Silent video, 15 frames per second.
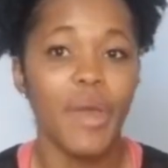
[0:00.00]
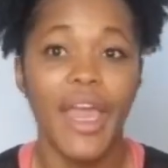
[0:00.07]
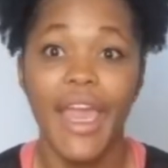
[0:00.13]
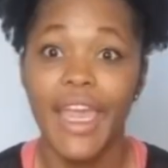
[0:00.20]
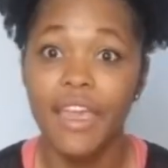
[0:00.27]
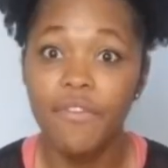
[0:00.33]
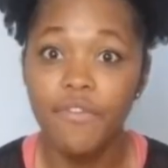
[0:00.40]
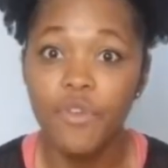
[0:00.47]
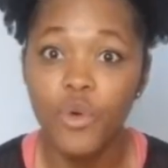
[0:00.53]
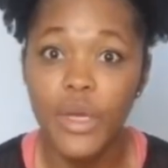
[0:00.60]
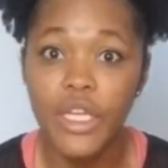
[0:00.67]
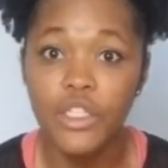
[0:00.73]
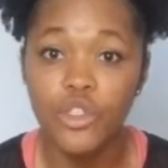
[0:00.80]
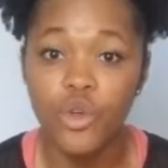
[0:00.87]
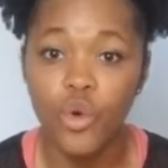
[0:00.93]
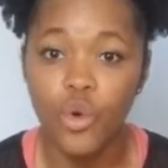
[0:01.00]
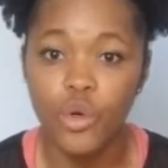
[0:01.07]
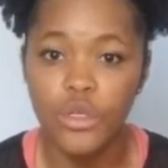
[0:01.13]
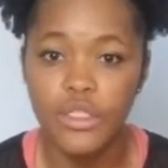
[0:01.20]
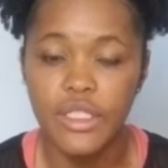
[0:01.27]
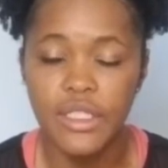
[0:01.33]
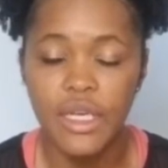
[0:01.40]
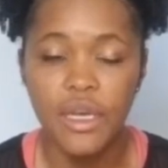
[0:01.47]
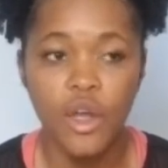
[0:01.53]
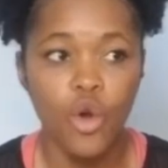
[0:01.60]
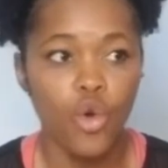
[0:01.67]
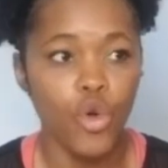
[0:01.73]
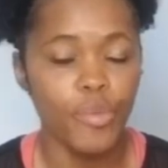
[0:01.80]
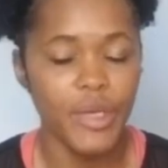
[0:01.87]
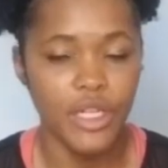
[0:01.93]
painful intercourse
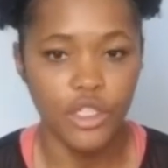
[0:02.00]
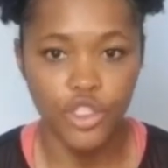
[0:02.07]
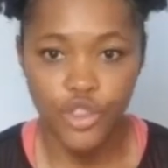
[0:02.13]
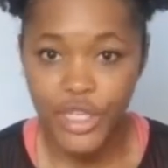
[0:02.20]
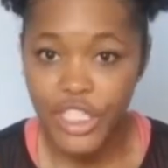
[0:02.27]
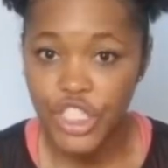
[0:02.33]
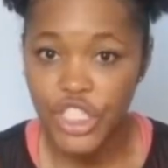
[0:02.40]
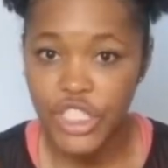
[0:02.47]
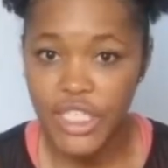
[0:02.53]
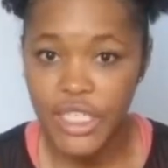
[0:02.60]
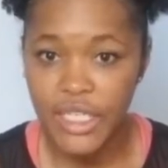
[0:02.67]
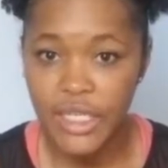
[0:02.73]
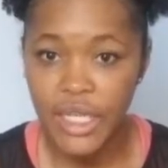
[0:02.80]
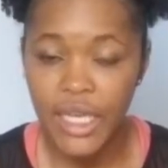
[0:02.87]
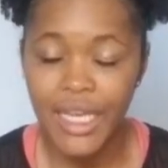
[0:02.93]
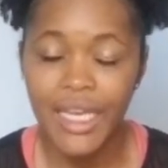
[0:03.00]
or penetration,